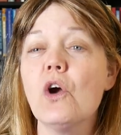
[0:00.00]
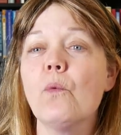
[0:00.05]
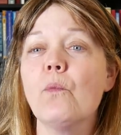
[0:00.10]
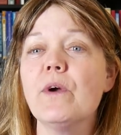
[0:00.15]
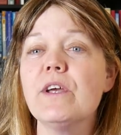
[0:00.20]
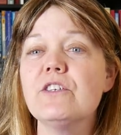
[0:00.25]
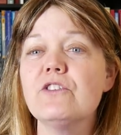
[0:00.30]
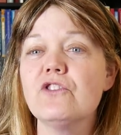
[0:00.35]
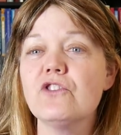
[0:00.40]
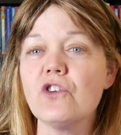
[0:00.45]

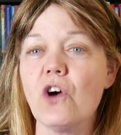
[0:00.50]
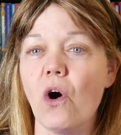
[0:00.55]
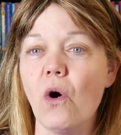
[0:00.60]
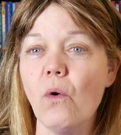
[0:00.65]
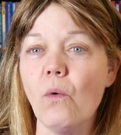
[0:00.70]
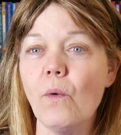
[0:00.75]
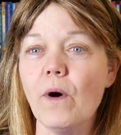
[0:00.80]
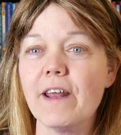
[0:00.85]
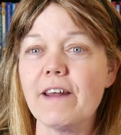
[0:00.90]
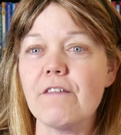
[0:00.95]
We don't
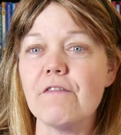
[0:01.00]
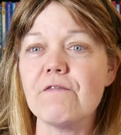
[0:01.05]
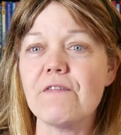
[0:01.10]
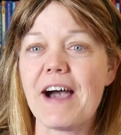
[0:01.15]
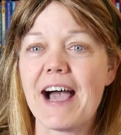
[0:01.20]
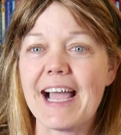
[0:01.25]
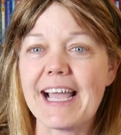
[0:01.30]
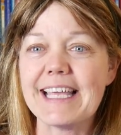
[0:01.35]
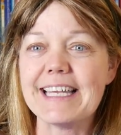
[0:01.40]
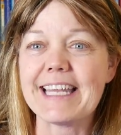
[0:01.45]
want to
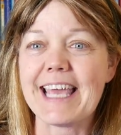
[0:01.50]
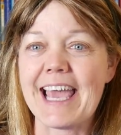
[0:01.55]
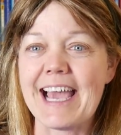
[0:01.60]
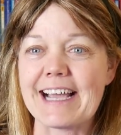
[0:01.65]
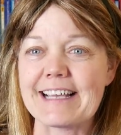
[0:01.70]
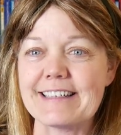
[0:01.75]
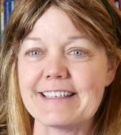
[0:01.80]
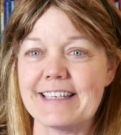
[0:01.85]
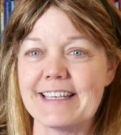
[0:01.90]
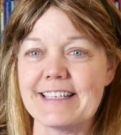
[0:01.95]
find
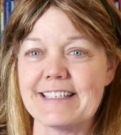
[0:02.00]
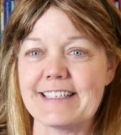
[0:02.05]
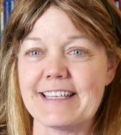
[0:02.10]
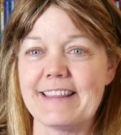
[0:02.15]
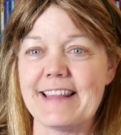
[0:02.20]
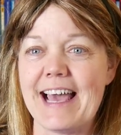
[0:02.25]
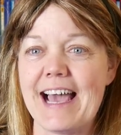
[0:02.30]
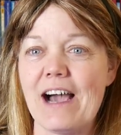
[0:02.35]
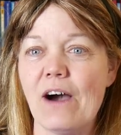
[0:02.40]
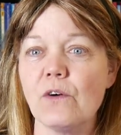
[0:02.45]
accidents in
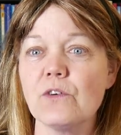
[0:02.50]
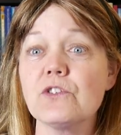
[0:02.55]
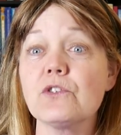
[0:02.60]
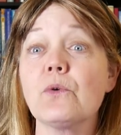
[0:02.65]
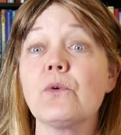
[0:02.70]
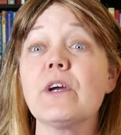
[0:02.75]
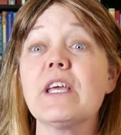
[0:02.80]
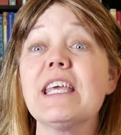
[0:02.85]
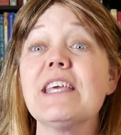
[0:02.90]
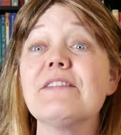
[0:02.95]
the house
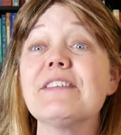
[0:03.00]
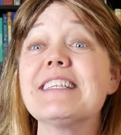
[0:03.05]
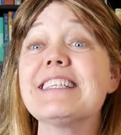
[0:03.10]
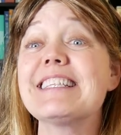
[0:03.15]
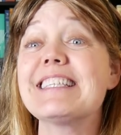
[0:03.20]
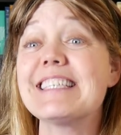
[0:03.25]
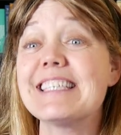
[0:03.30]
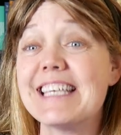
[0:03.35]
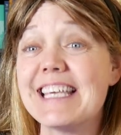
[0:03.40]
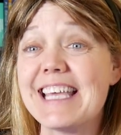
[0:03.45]
or even
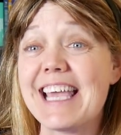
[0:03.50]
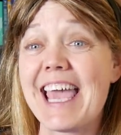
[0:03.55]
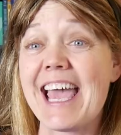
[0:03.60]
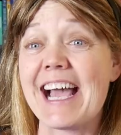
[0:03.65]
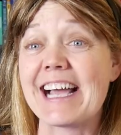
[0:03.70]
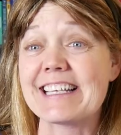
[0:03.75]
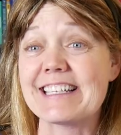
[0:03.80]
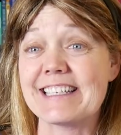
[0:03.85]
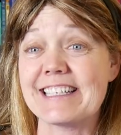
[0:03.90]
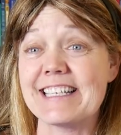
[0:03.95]
see
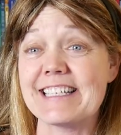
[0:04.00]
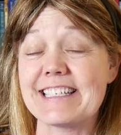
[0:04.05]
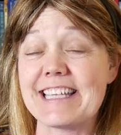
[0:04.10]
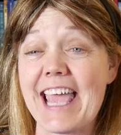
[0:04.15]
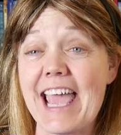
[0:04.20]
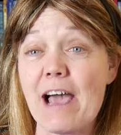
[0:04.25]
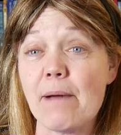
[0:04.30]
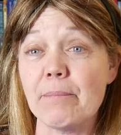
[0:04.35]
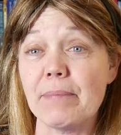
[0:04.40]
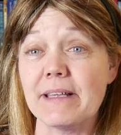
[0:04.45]
accidents
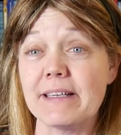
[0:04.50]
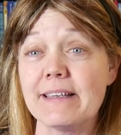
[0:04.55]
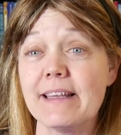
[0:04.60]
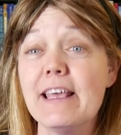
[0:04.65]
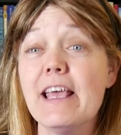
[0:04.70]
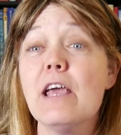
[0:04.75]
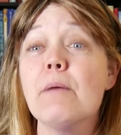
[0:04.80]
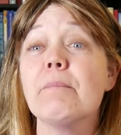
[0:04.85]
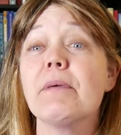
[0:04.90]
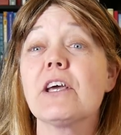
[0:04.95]
happen
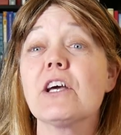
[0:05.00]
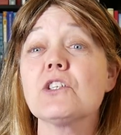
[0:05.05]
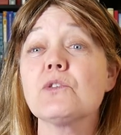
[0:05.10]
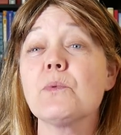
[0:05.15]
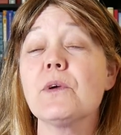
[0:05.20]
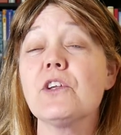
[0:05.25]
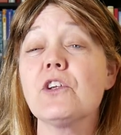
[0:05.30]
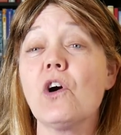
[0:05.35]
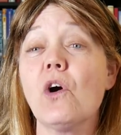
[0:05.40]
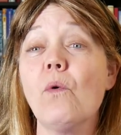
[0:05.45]
because
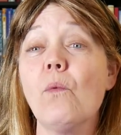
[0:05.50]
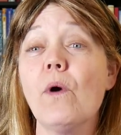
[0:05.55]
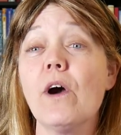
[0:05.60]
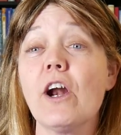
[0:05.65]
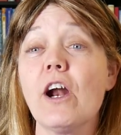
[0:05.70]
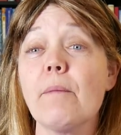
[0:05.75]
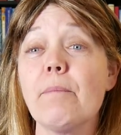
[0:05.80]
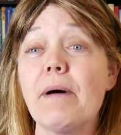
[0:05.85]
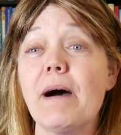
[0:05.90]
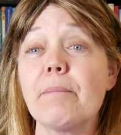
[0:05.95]
we don't want
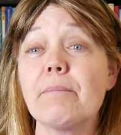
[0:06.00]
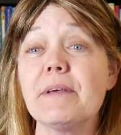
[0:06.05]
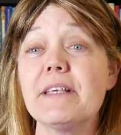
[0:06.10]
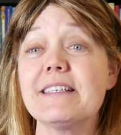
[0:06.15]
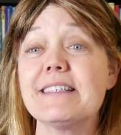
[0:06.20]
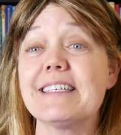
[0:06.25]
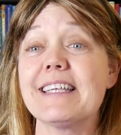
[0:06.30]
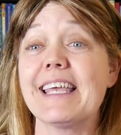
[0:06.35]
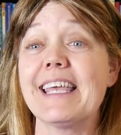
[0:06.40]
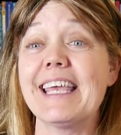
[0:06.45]
our puppies
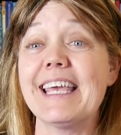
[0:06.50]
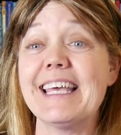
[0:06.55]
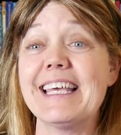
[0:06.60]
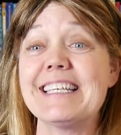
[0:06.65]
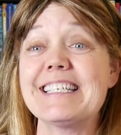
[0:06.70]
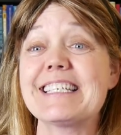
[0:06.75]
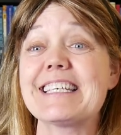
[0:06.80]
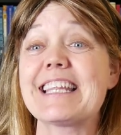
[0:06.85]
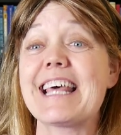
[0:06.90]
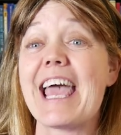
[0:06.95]
to get
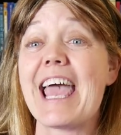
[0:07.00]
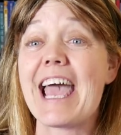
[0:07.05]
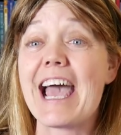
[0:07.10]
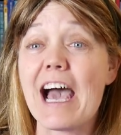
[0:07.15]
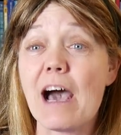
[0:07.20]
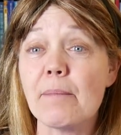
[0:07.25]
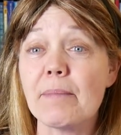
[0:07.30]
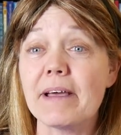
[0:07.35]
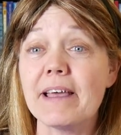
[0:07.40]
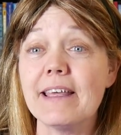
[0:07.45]
into the
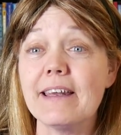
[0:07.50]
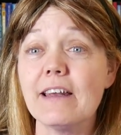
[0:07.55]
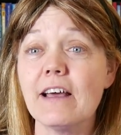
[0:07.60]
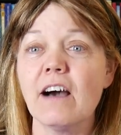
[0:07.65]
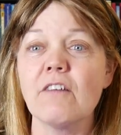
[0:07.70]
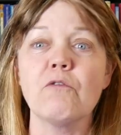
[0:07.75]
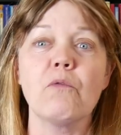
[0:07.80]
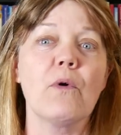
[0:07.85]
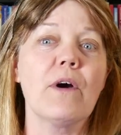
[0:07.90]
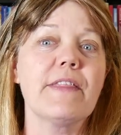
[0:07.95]
habit
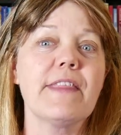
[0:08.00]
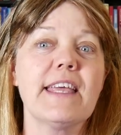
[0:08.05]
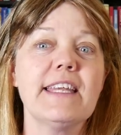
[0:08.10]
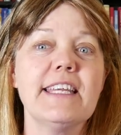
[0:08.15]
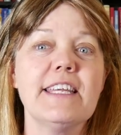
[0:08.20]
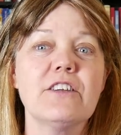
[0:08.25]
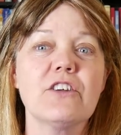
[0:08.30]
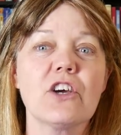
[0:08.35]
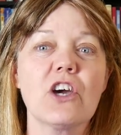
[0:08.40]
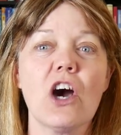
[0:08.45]
of when they
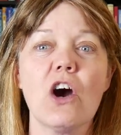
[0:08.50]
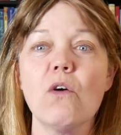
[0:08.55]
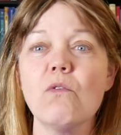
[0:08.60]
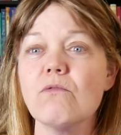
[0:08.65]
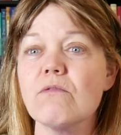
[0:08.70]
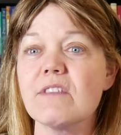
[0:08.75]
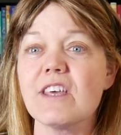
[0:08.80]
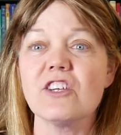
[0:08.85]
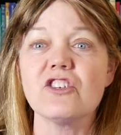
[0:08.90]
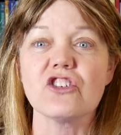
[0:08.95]
need to go,
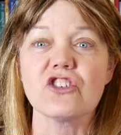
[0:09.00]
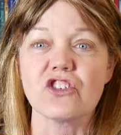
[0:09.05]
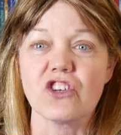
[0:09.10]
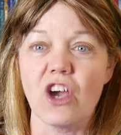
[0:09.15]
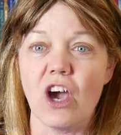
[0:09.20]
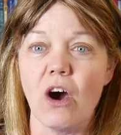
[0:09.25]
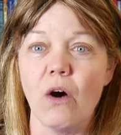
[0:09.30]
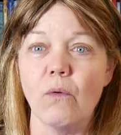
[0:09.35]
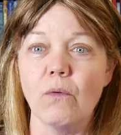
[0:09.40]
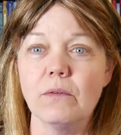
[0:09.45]
they just
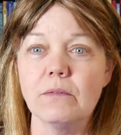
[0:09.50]
go.